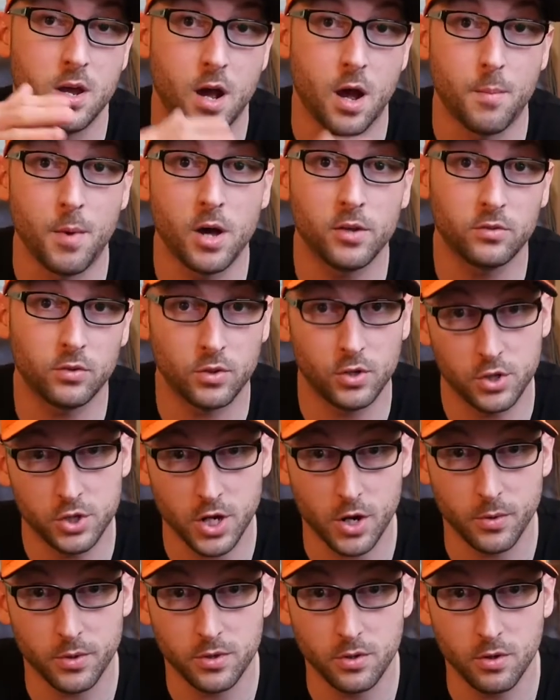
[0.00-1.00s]
I'm also going to
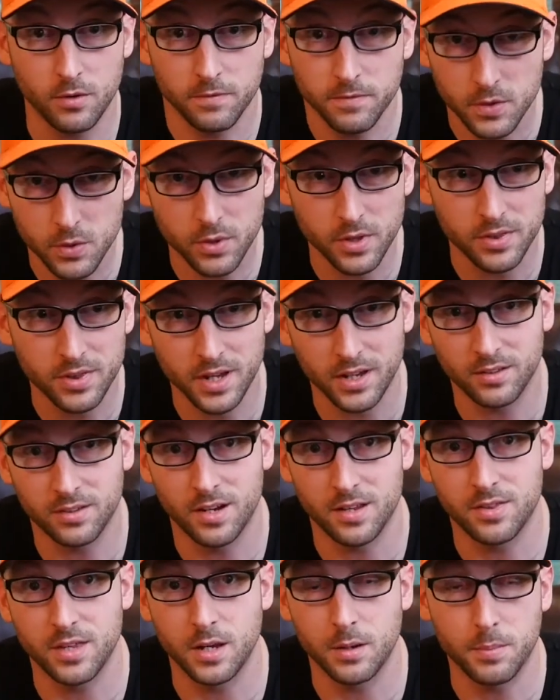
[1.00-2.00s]
share with you a few of the things
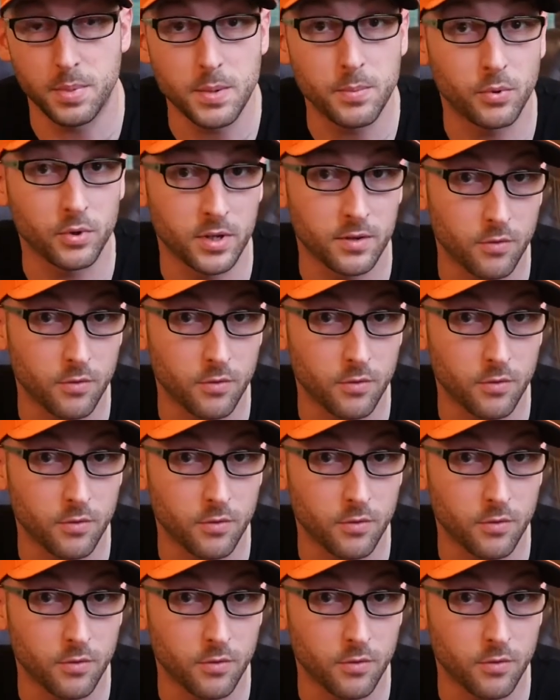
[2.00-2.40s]
that I think people